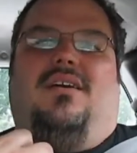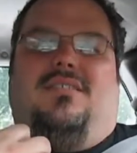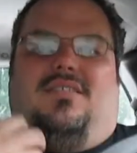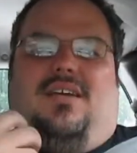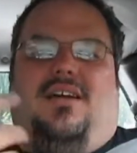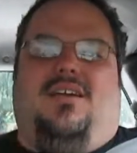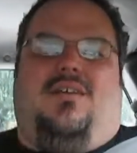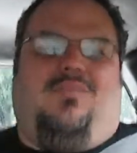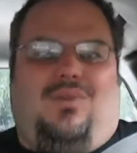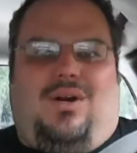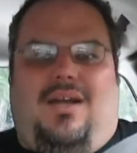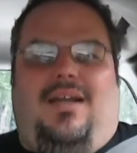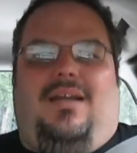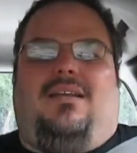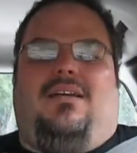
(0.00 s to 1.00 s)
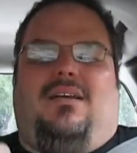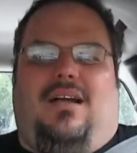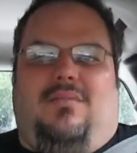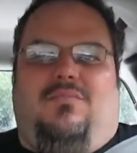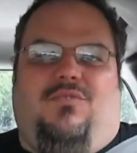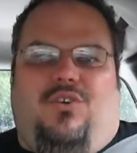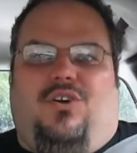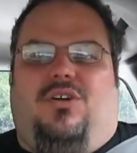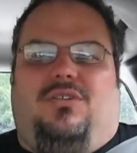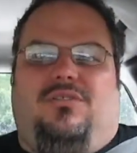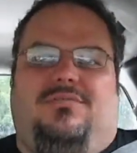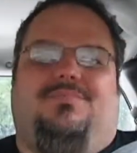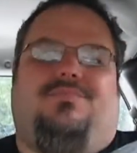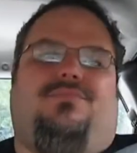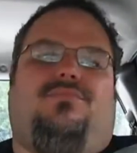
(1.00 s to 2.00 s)
tell your brain, I'm full.
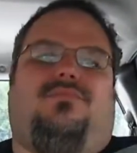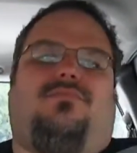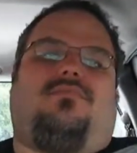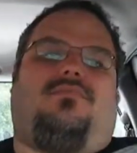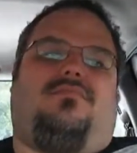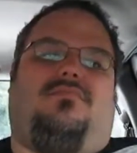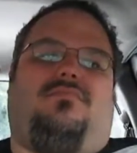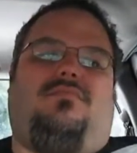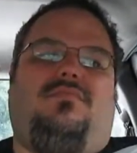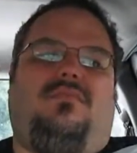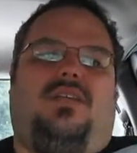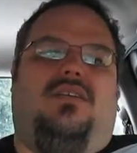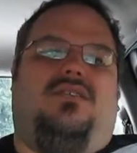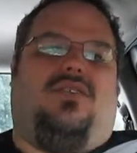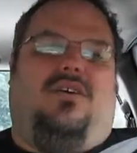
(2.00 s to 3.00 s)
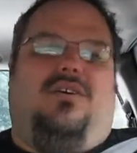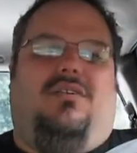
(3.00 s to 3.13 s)
So